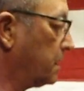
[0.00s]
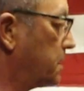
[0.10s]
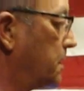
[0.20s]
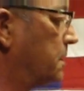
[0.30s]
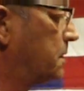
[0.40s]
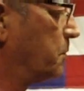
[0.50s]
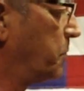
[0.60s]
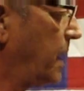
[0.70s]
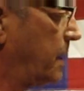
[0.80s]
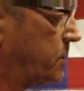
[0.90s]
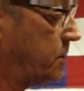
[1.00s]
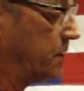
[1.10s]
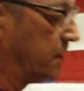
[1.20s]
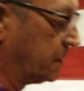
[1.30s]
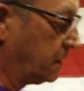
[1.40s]
This is the blast
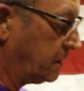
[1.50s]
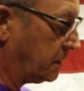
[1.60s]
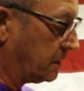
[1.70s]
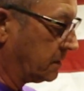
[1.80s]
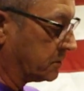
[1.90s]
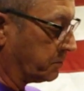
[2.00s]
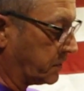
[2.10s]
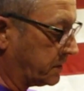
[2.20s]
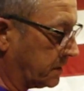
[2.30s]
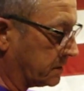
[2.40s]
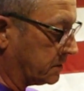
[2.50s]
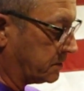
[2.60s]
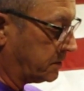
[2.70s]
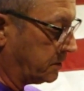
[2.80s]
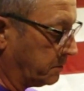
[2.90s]
shield. It also protects
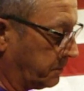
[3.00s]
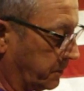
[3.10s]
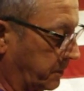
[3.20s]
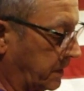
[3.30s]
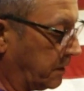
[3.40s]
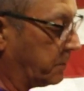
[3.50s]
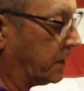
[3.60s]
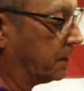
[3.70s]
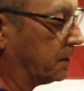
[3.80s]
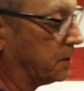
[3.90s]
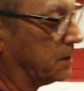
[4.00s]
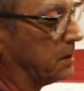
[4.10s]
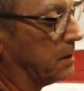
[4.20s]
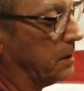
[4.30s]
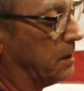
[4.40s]
this tube from getting bent. This
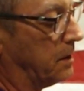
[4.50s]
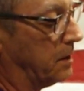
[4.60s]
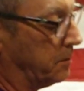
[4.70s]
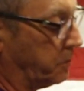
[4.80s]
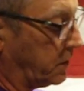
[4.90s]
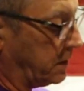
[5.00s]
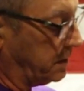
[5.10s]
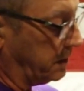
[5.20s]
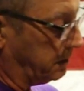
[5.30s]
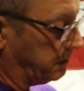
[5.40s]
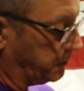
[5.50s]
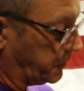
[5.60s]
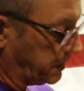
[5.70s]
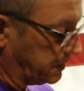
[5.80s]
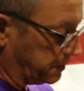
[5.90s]
is pretty
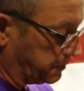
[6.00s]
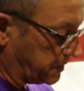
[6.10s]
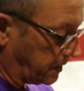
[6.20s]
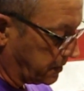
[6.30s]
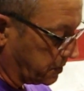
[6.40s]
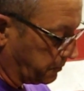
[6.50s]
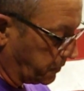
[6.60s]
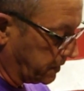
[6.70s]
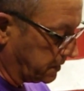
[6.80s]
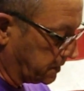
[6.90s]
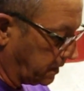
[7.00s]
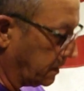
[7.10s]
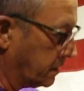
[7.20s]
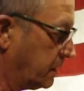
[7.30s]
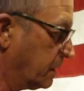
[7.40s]
substantial, pretty
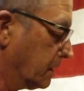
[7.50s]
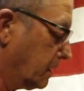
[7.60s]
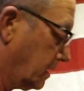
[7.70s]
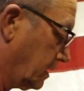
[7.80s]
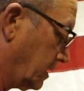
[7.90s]
solid here.